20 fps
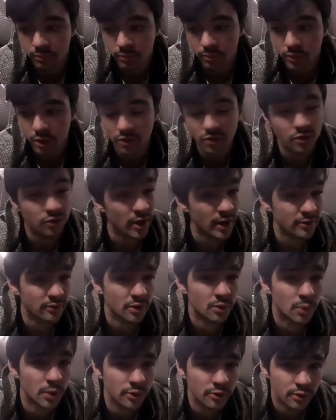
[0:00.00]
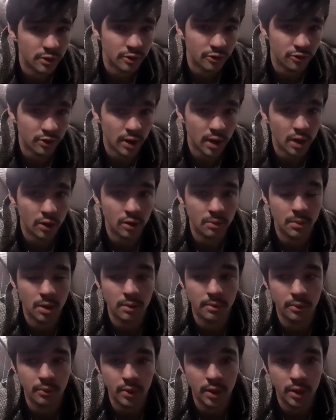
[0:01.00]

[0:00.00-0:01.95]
Because it's actually winter in Australia at the moment,